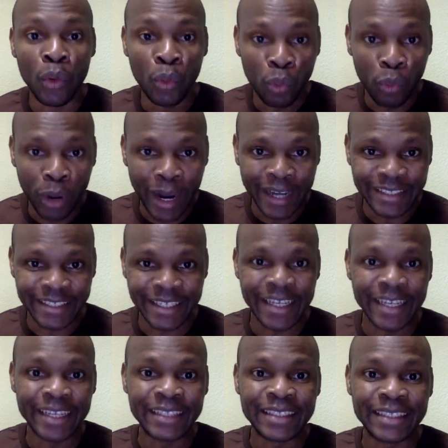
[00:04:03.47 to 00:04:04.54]
What
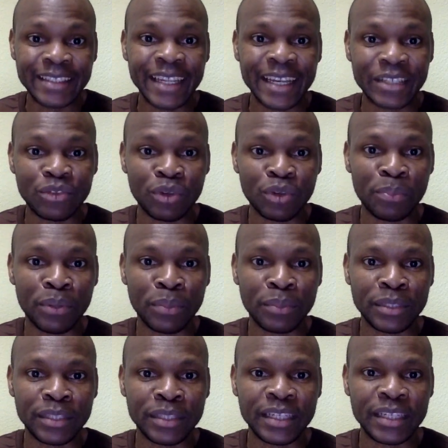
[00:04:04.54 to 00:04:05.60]
intellectual
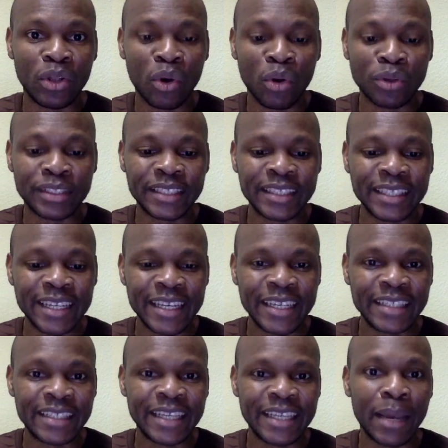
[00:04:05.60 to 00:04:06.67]
property law
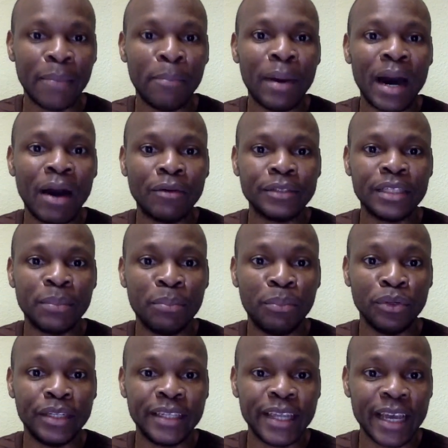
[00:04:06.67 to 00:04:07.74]
says about the
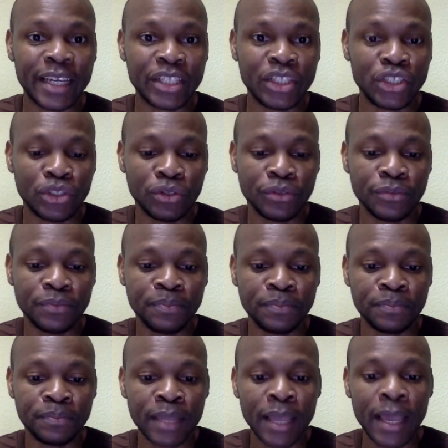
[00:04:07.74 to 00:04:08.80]
protection
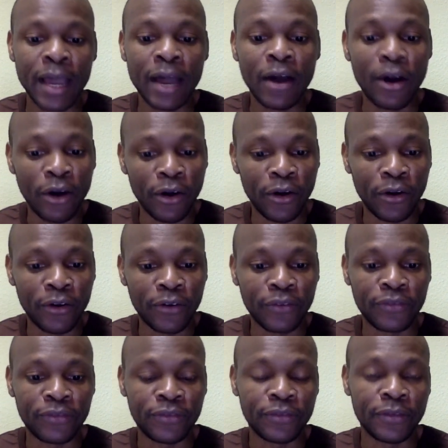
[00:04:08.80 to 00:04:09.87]
of
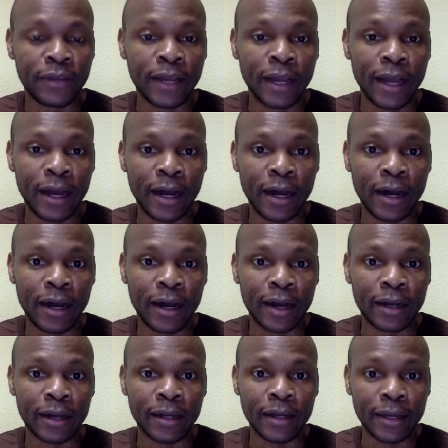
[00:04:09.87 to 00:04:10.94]
uh,
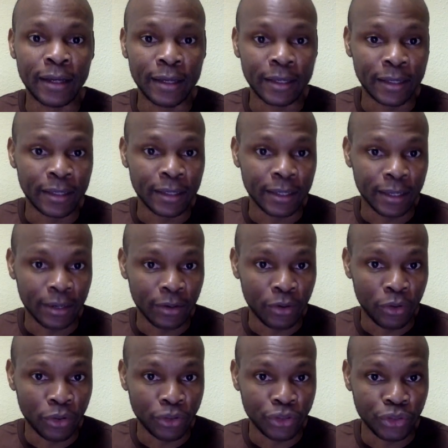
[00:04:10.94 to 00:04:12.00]

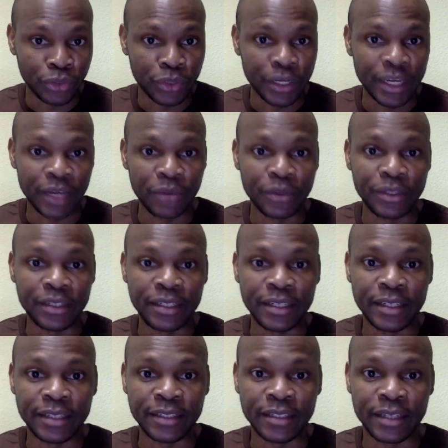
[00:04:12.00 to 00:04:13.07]
cultural
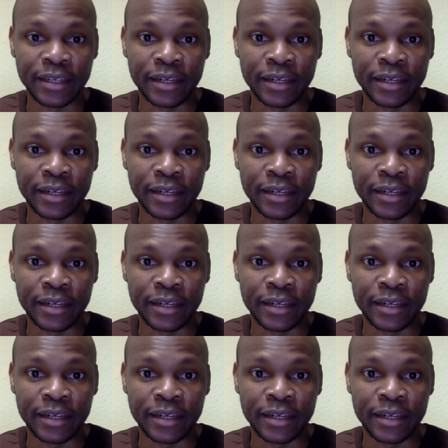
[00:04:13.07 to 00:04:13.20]
heritage.